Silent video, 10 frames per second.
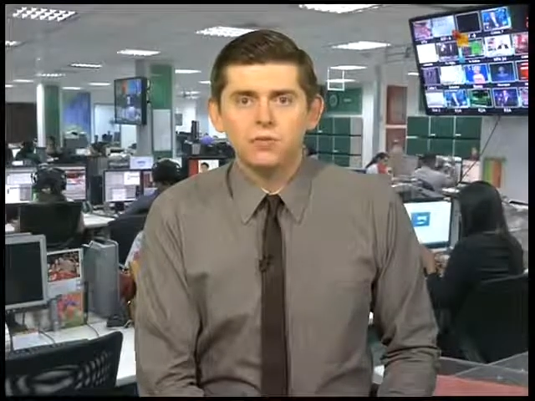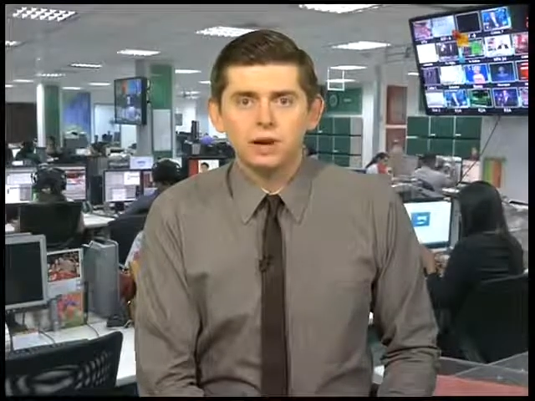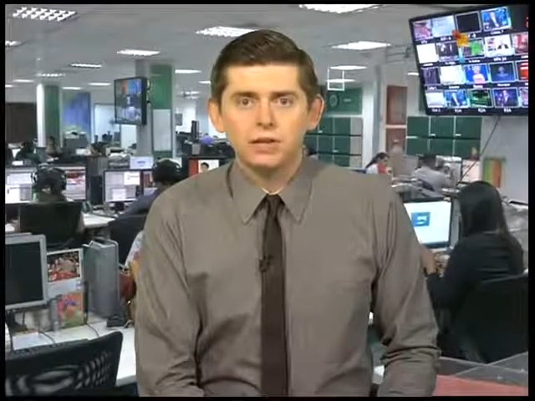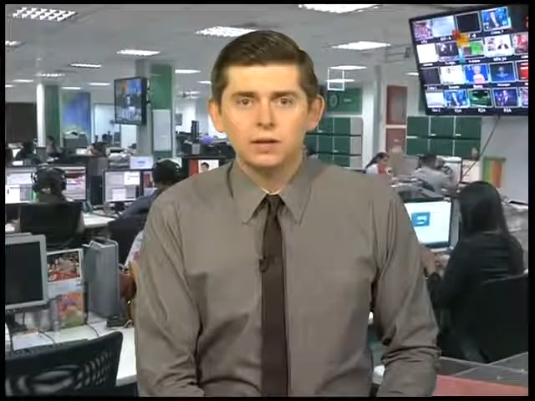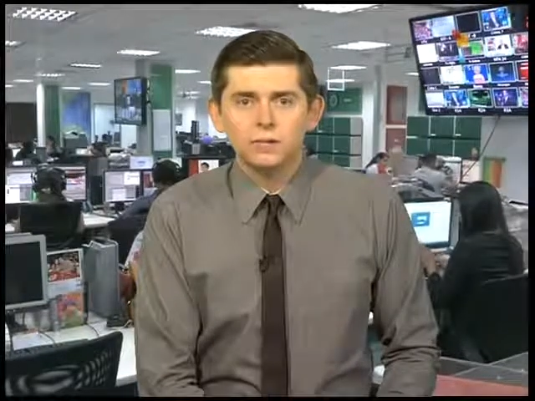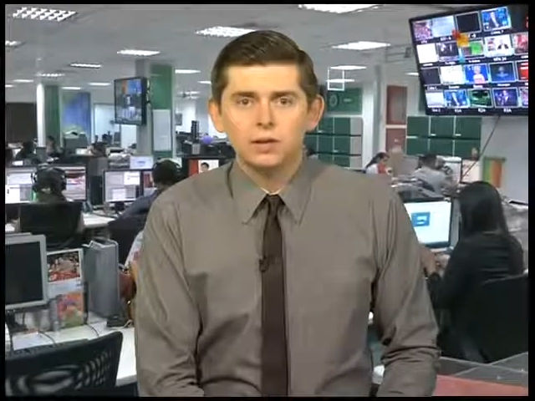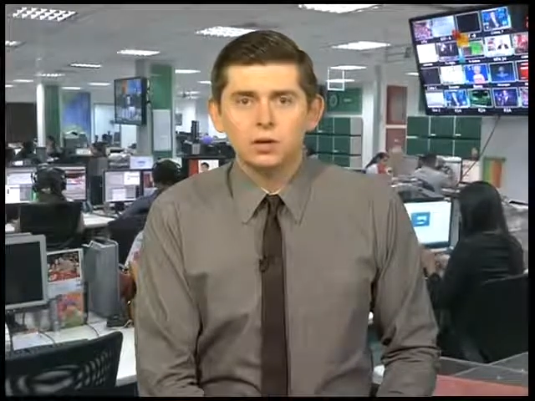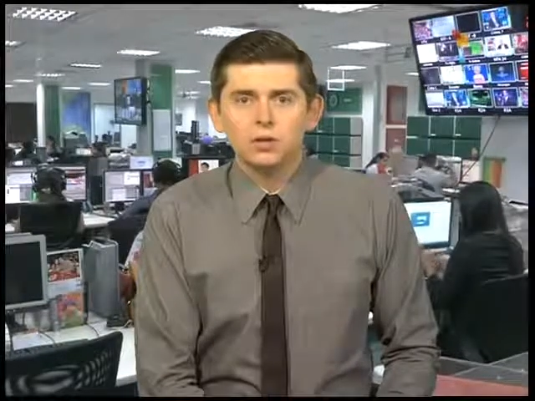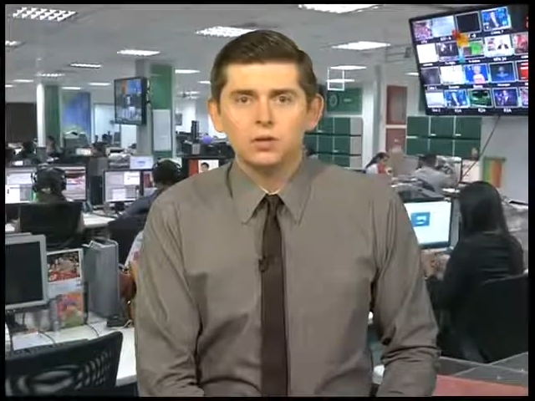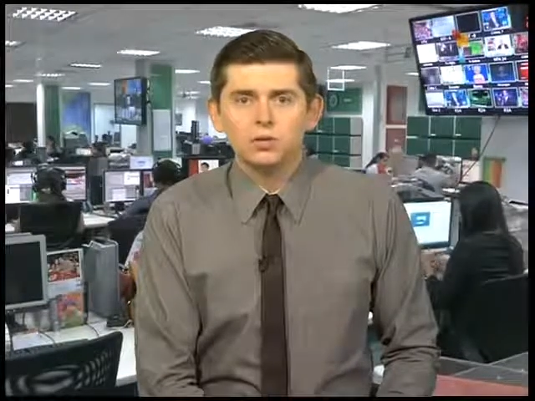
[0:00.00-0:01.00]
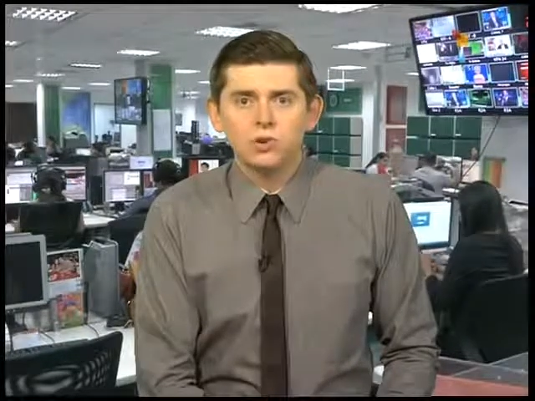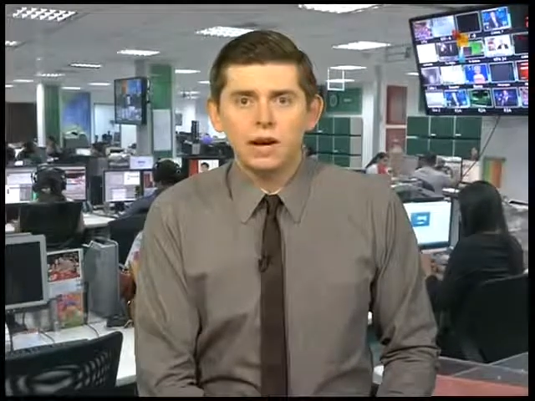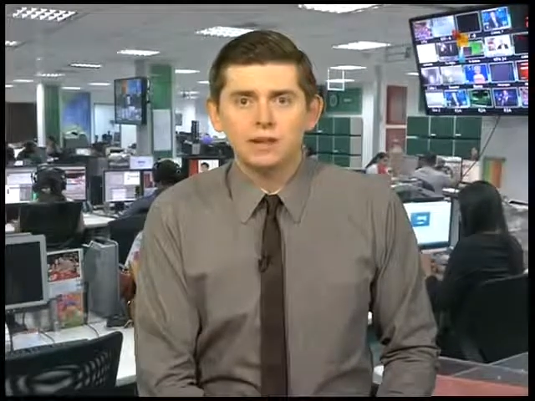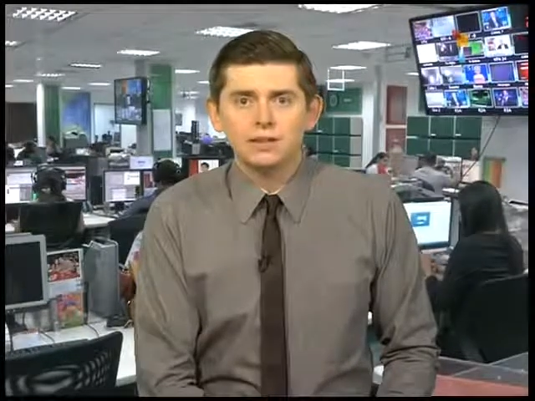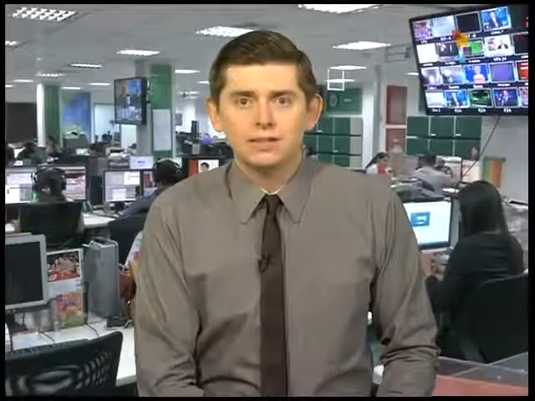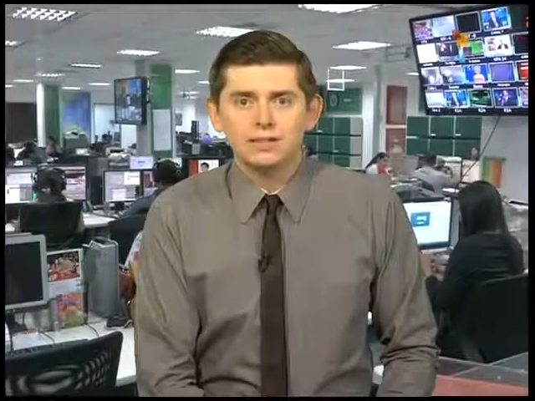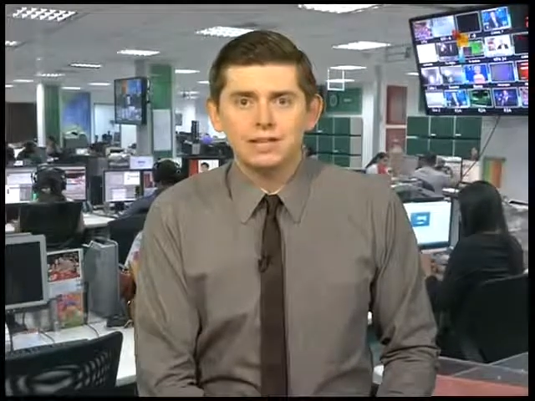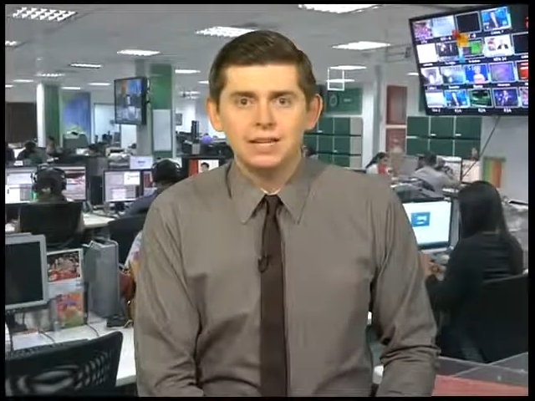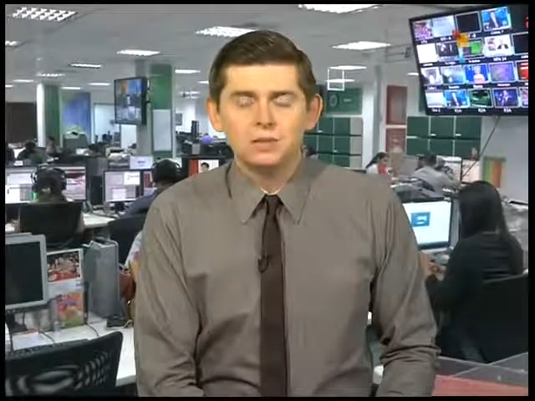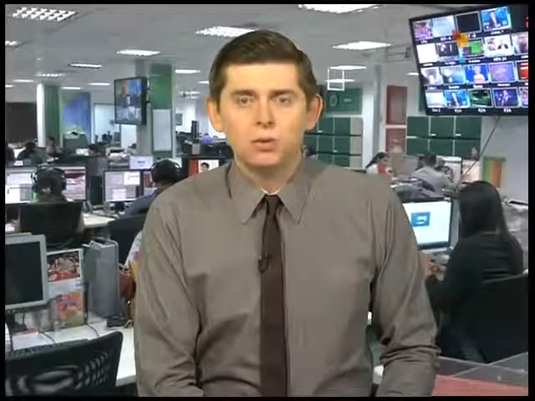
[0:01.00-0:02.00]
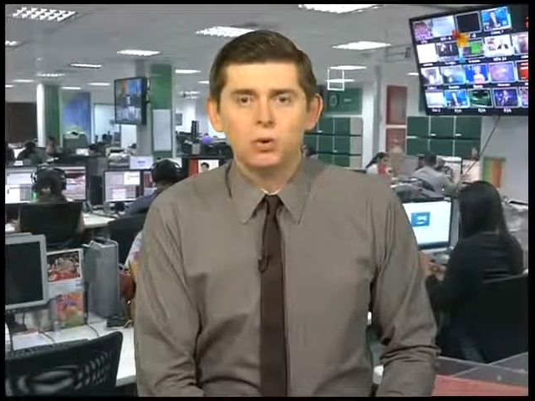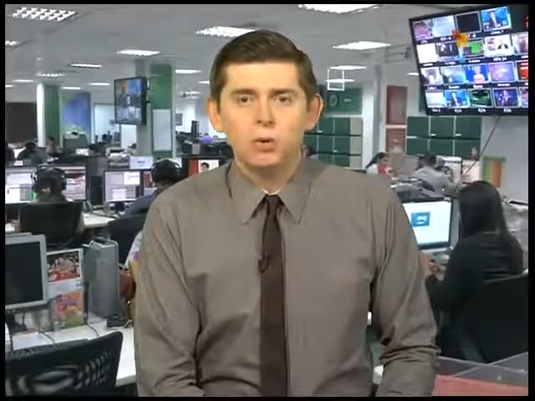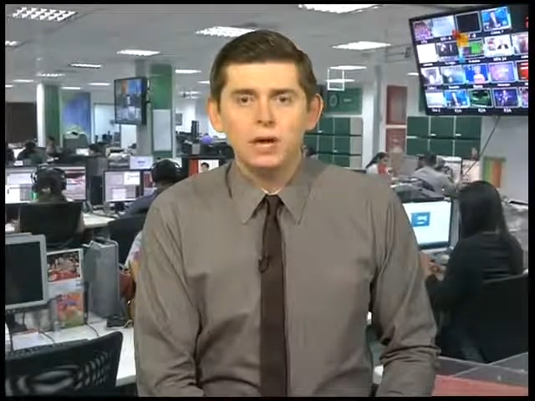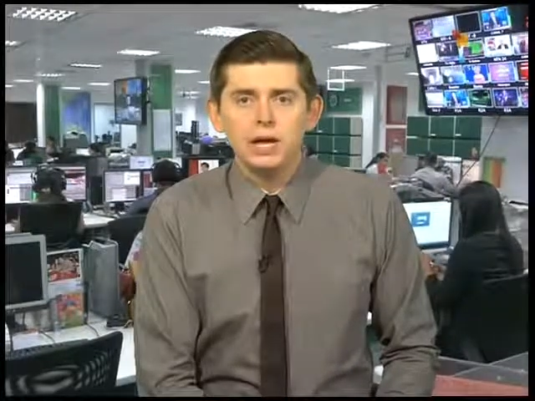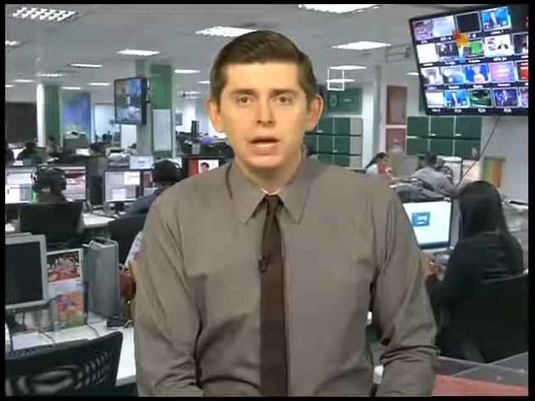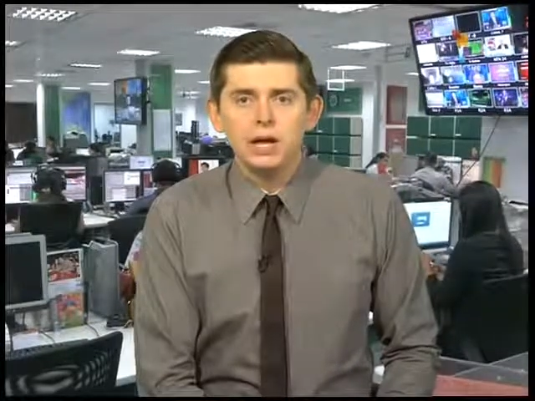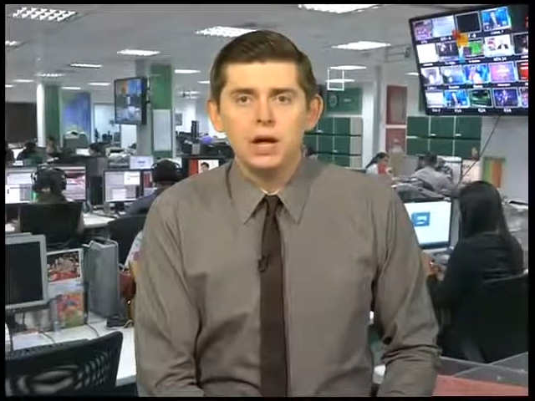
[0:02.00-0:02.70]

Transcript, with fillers: victims could contract the disease per week.